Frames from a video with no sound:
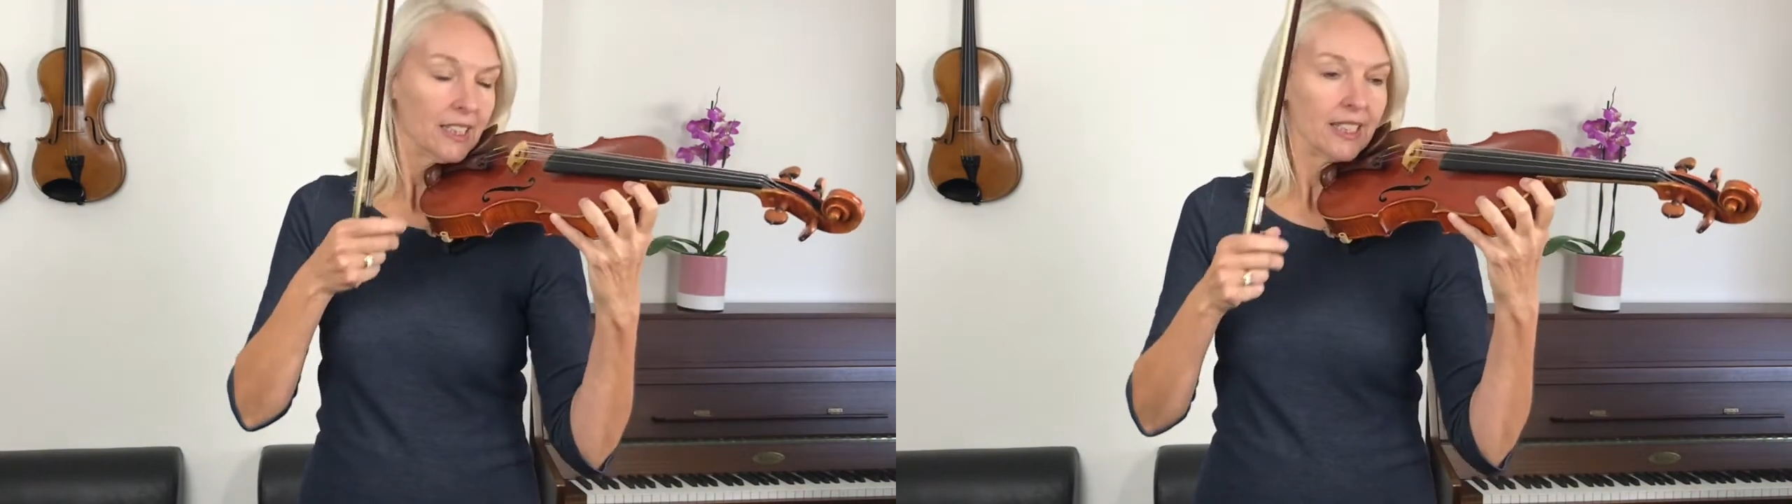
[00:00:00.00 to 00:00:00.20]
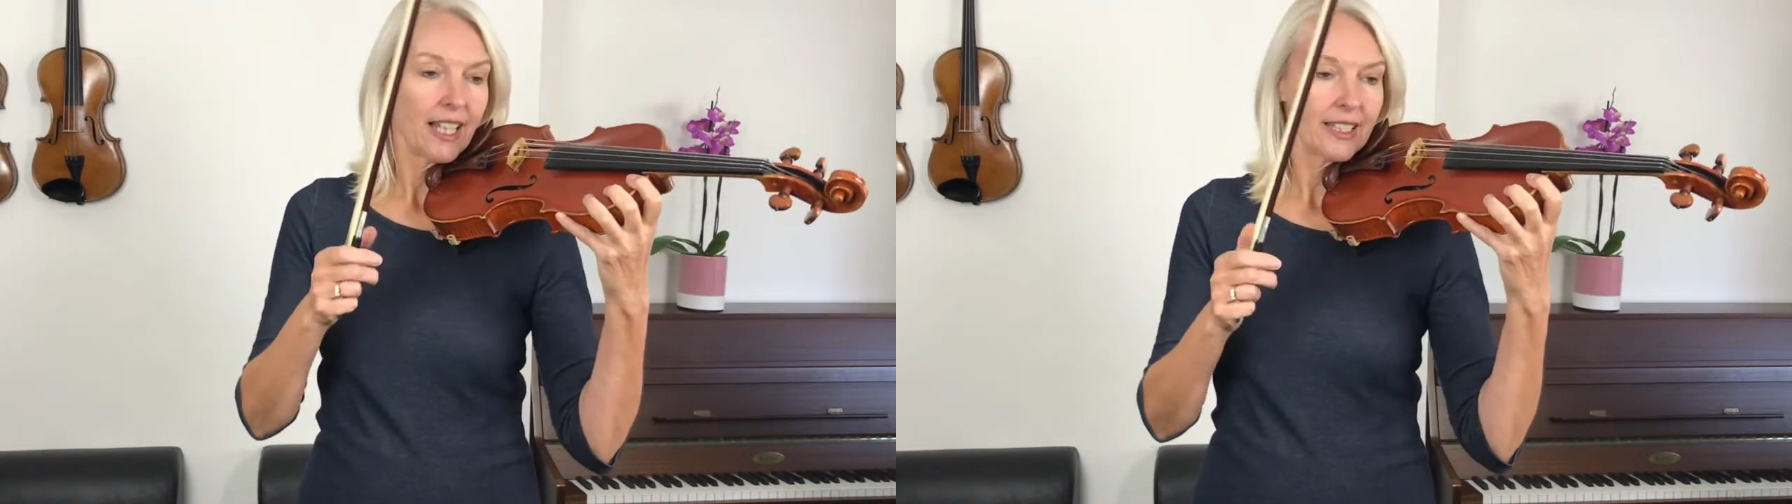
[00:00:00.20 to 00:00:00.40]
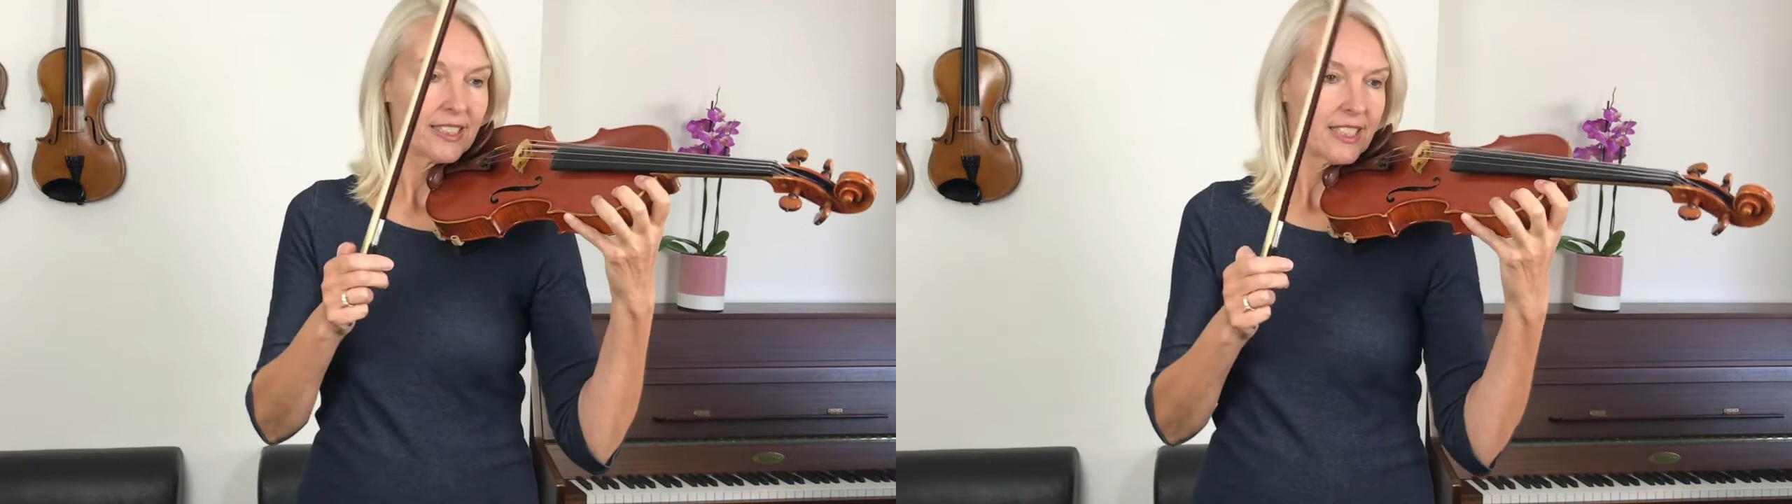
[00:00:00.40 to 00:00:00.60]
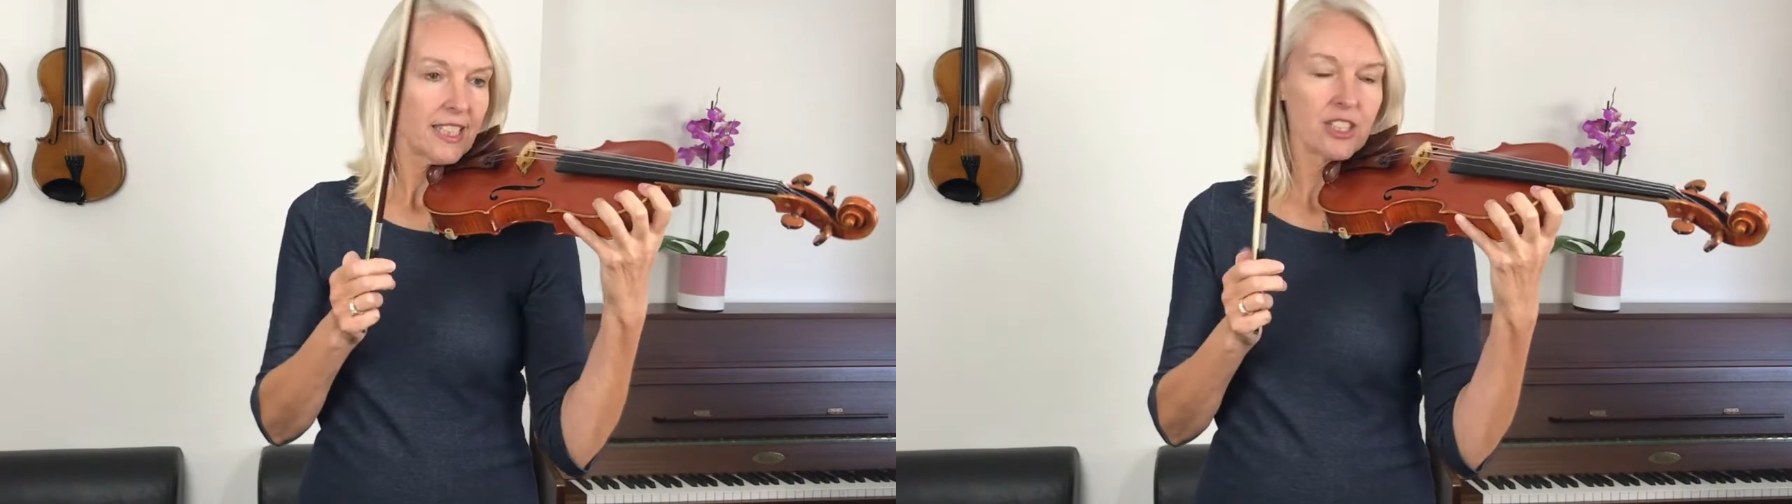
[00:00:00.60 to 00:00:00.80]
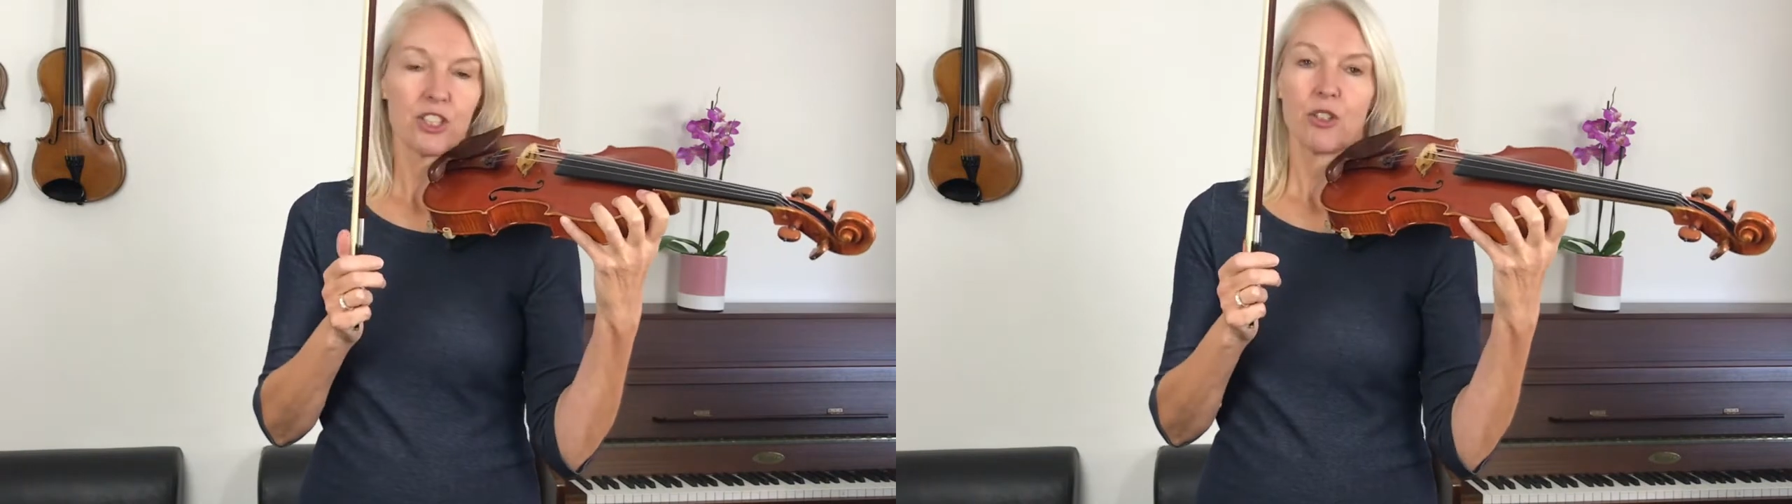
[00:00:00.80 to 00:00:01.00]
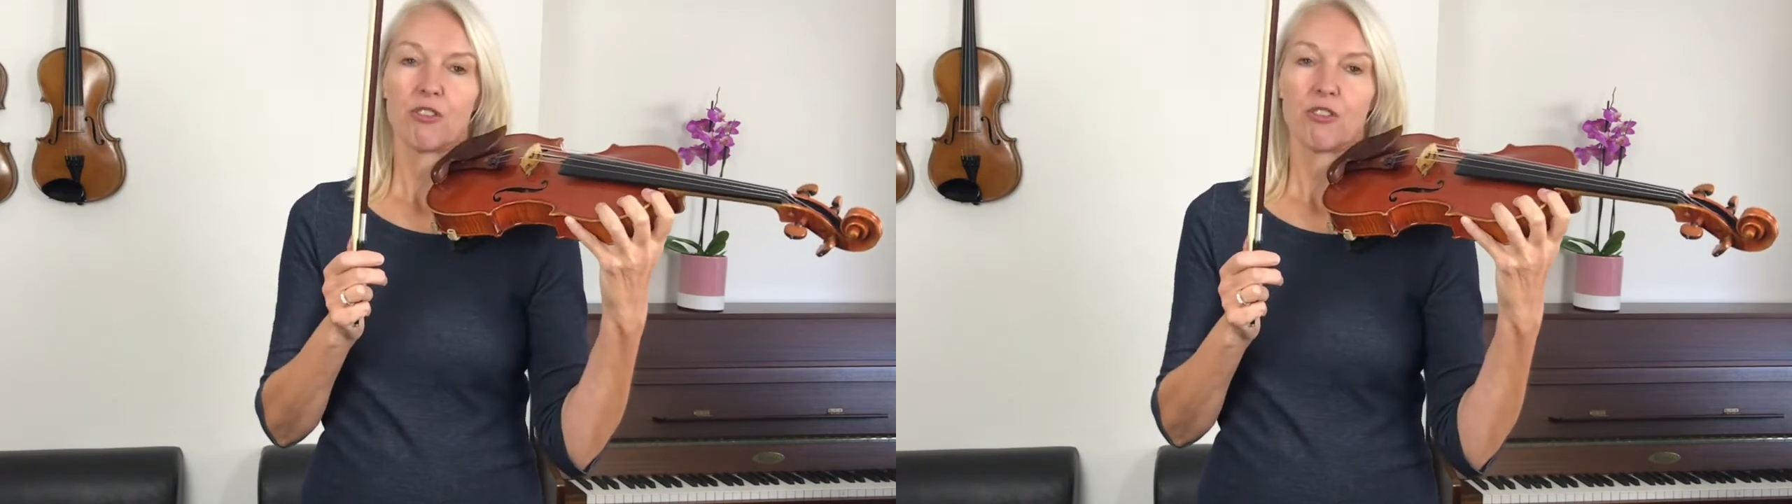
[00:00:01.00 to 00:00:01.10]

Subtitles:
That's it, and your